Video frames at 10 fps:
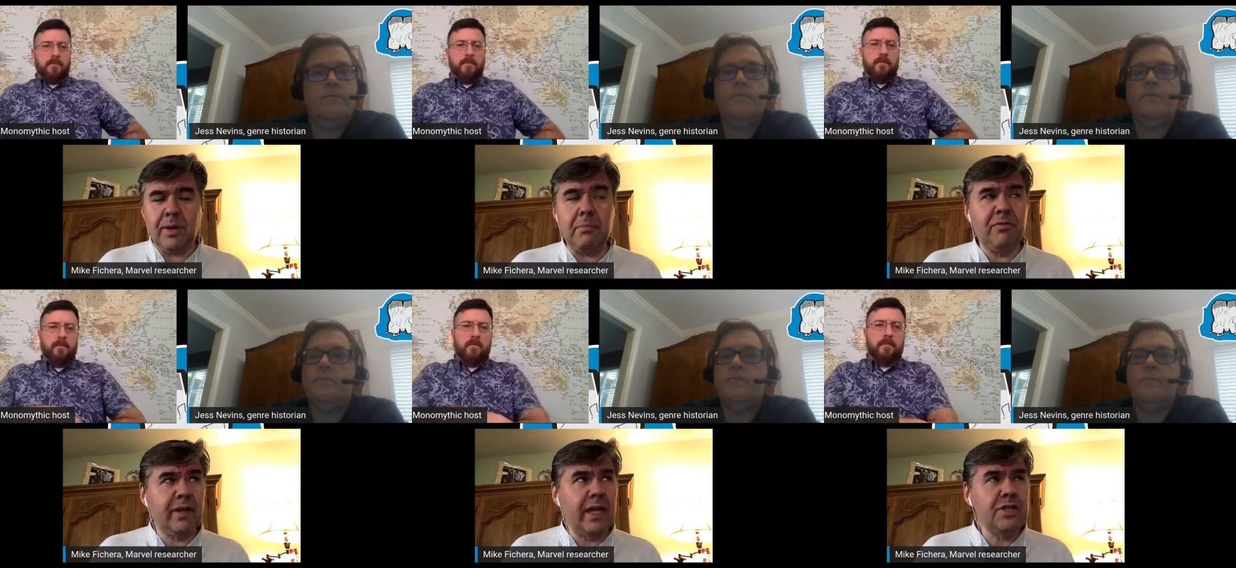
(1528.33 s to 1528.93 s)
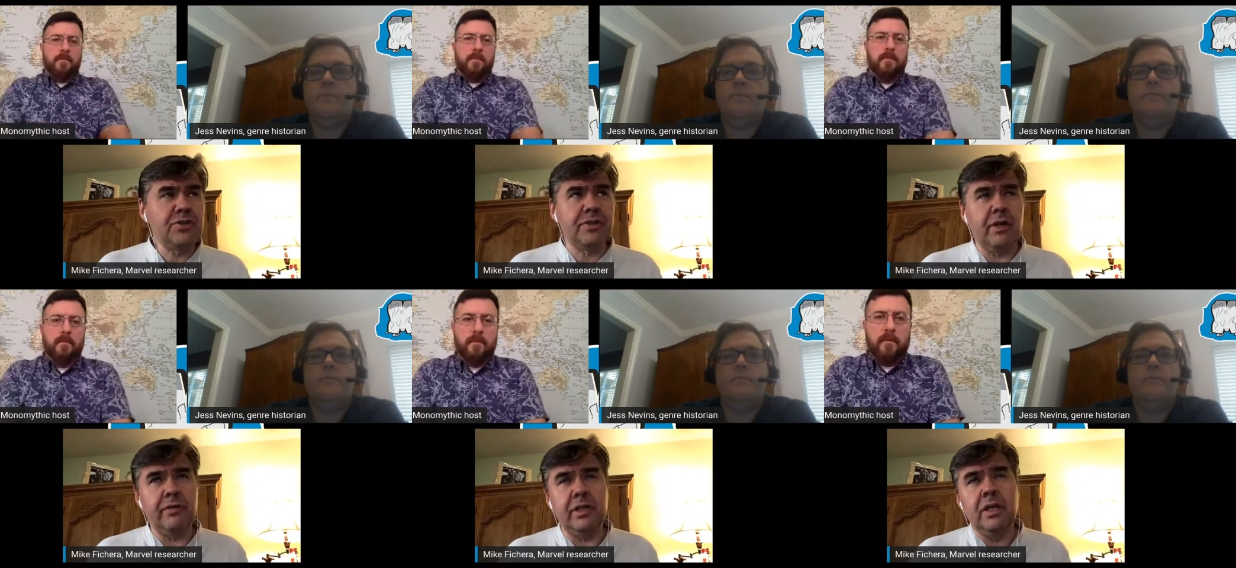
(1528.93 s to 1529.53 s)
Speaker 1: ramifications
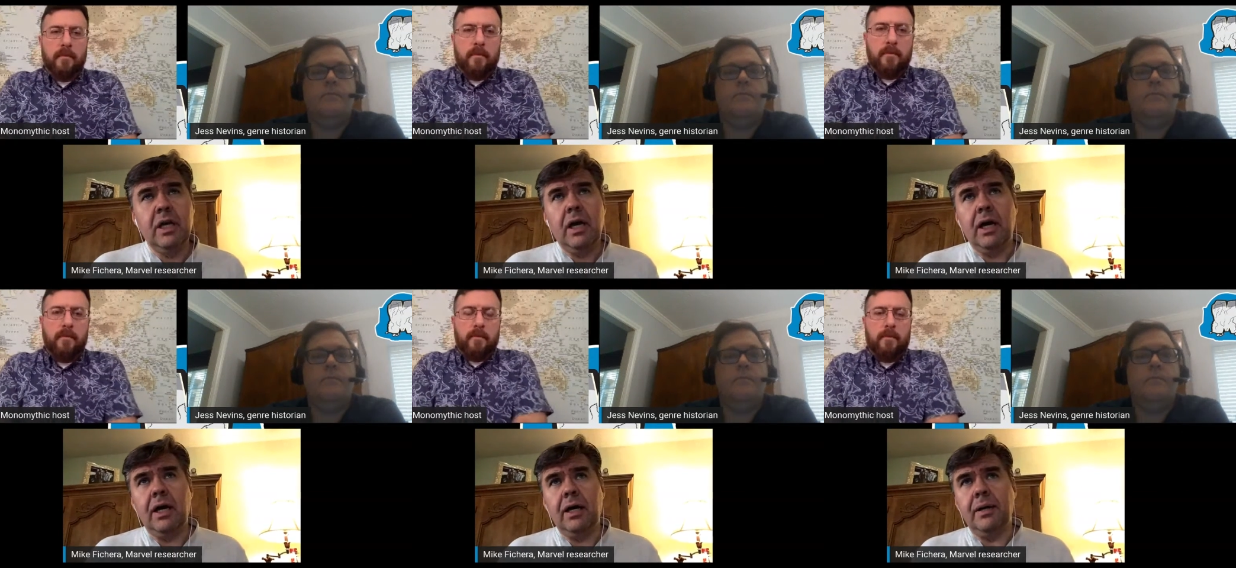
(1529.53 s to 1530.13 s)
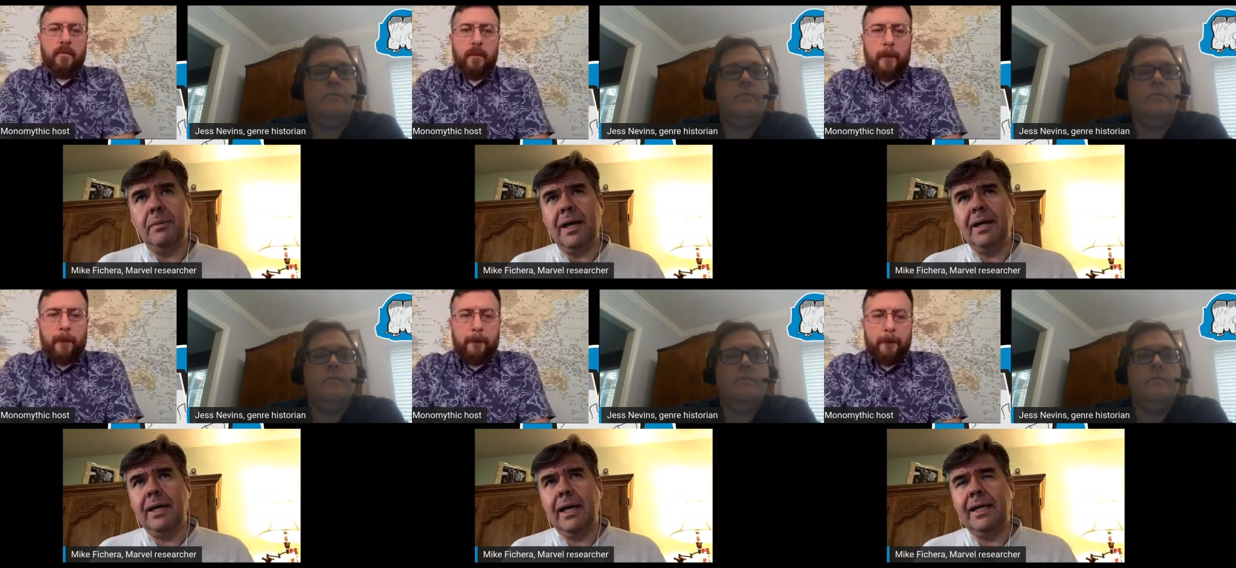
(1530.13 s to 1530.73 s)
of it. Um,
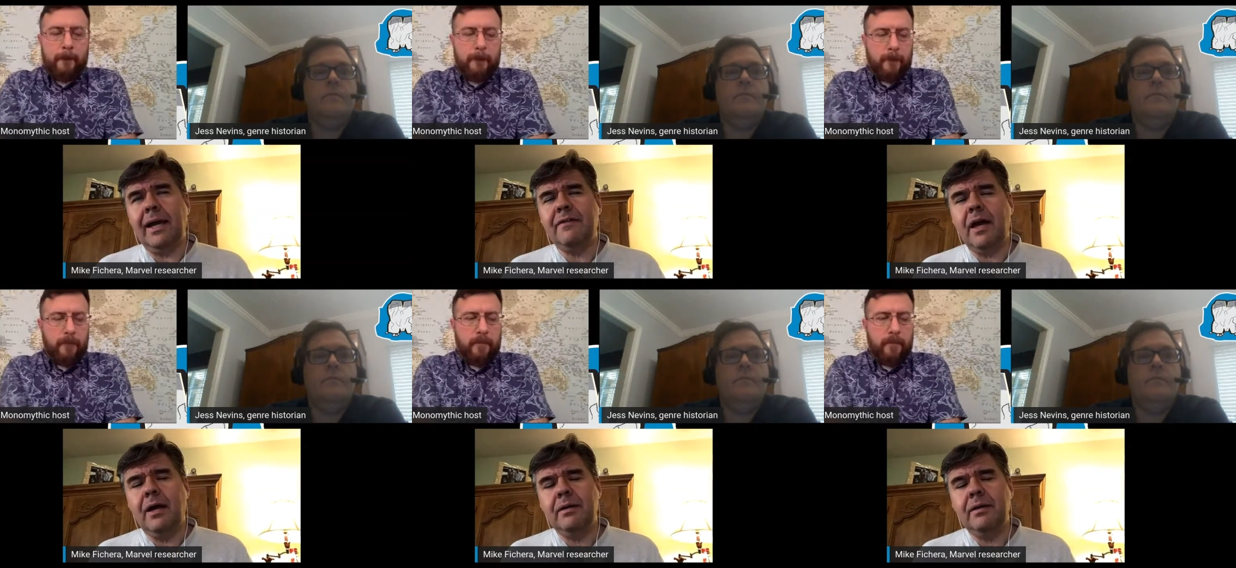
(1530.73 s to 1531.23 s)
and I,